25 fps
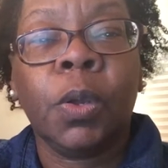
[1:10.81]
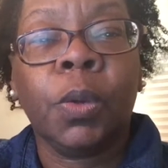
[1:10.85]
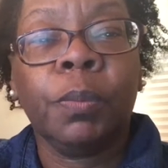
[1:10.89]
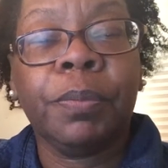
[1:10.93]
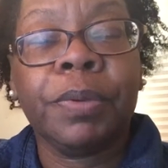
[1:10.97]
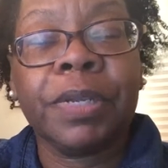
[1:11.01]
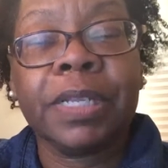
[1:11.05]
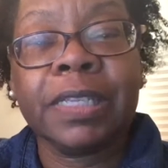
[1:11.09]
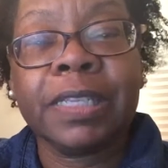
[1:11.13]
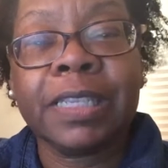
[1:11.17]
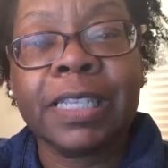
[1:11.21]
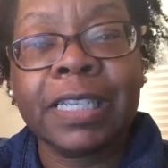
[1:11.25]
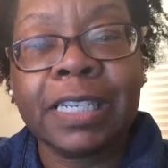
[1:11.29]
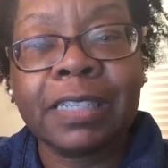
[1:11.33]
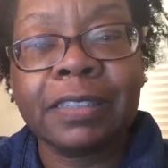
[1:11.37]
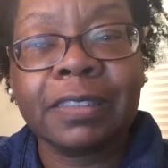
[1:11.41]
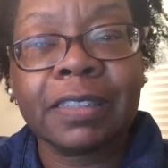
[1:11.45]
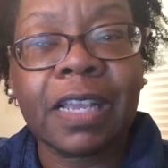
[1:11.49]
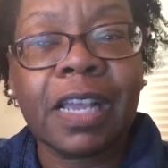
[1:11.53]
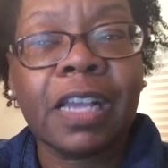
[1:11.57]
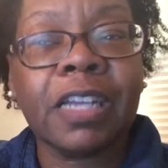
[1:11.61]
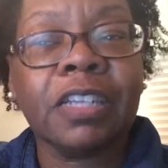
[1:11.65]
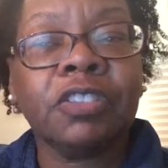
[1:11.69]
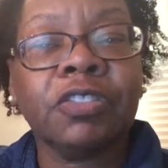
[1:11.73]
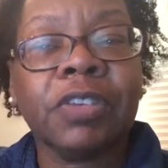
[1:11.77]
But these
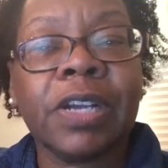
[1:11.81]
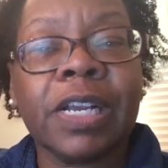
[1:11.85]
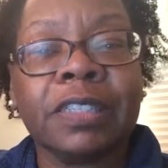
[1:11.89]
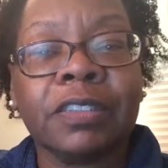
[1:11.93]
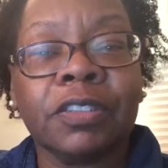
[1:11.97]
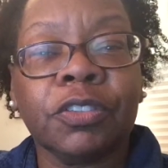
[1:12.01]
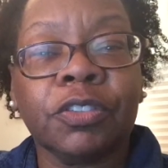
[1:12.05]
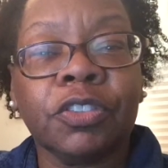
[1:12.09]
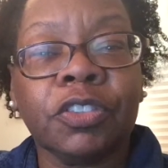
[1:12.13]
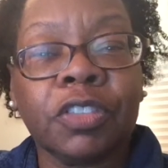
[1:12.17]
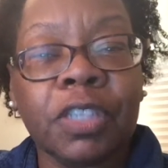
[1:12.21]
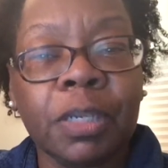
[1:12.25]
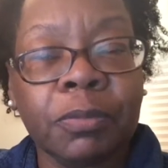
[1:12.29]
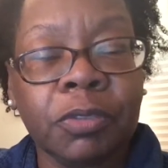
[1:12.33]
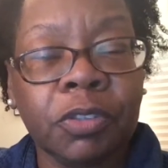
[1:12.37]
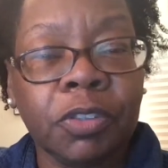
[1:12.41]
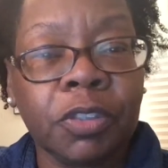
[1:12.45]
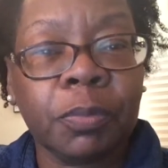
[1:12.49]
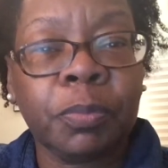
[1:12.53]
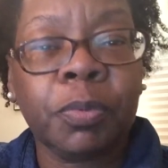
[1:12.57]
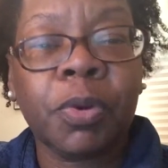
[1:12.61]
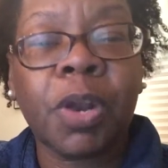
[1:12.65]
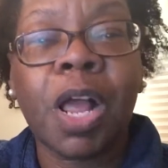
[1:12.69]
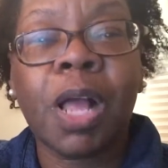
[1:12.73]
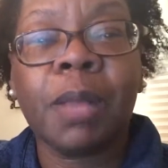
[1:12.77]
contracts are subject
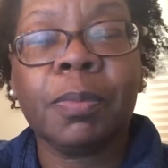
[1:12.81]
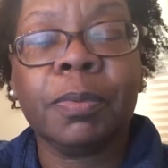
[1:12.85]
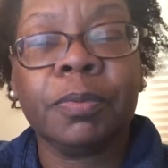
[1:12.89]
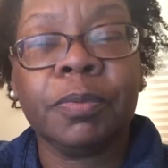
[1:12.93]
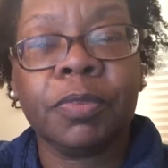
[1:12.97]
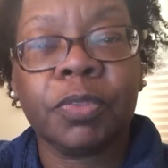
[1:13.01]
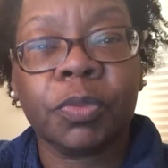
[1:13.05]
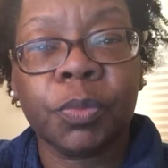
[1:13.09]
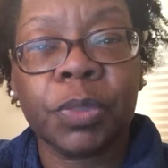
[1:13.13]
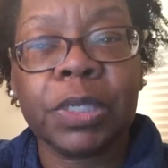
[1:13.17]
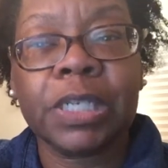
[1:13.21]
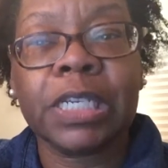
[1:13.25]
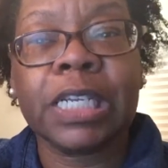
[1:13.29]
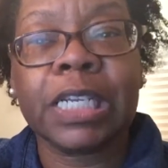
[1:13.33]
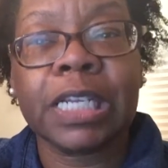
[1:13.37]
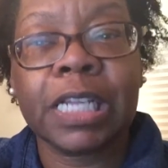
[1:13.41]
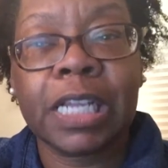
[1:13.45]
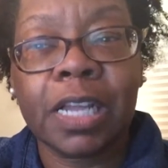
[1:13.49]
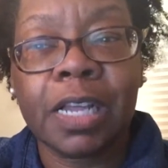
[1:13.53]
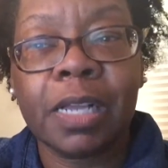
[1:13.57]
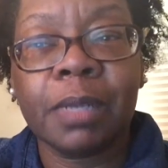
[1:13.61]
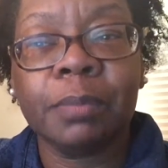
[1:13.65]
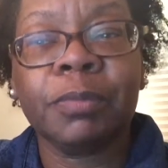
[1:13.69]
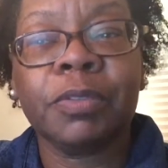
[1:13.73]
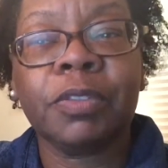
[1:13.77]
to problems when it
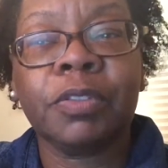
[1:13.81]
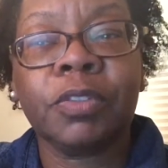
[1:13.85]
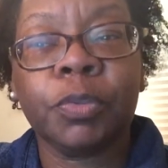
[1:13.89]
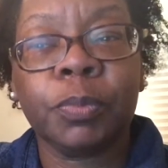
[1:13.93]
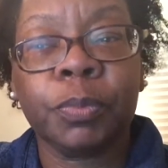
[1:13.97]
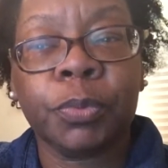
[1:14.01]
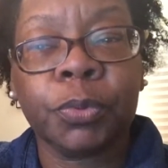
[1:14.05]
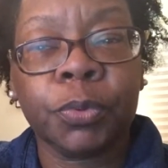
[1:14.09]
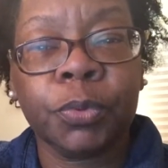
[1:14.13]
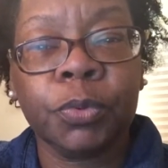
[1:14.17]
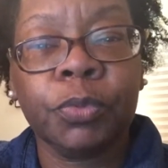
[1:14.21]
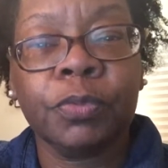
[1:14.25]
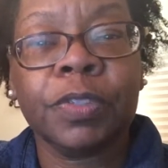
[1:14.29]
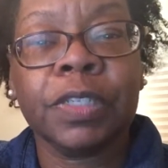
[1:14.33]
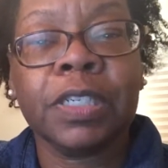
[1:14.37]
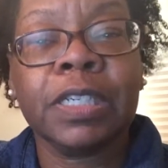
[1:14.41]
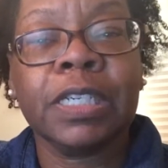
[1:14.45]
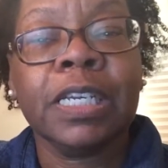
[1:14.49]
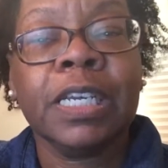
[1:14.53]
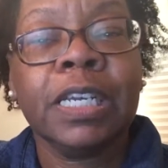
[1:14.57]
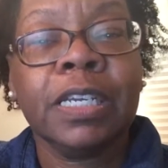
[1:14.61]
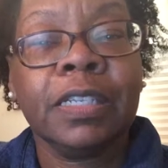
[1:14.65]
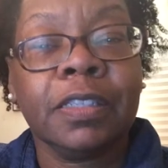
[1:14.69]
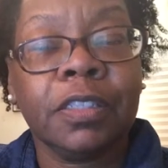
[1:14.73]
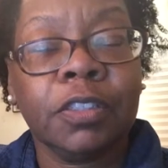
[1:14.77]
comes to
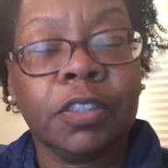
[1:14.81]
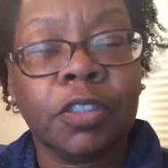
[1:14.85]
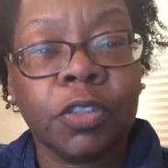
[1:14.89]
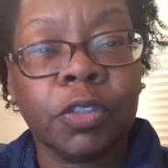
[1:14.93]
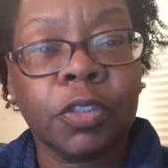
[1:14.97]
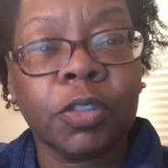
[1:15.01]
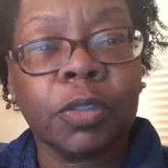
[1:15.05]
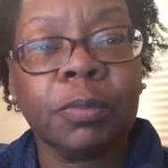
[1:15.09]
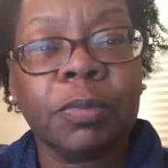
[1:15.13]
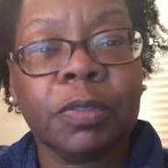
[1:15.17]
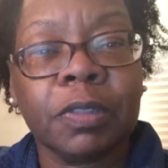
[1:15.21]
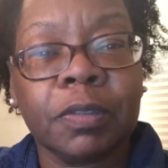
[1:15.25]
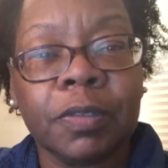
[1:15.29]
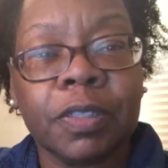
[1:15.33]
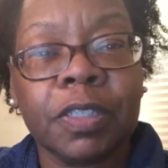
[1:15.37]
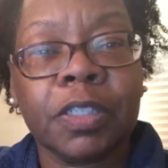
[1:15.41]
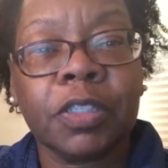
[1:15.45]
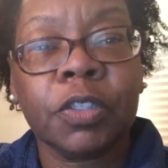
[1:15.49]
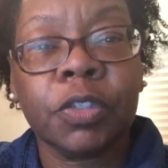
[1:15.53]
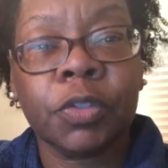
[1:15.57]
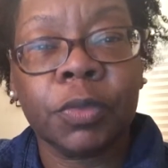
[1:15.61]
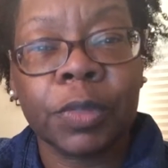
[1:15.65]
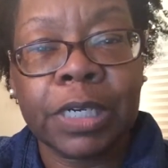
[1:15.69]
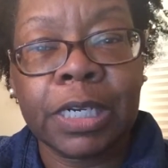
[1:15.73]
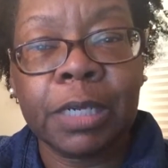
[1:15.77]
proving the terms of the
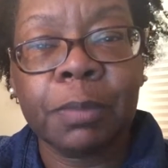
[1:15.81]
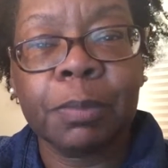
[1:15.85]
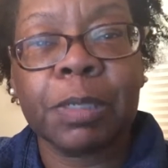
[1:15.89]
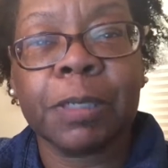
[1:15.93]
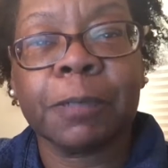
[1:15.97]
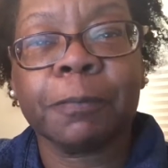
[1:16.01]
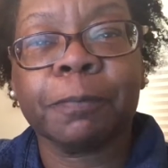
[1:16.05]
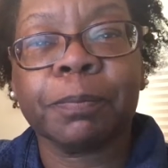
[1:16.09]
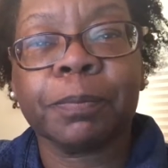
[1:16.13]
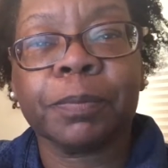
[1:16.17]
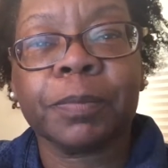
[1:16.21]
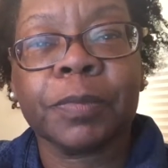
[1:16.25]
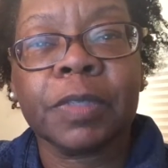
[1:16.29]
agreement.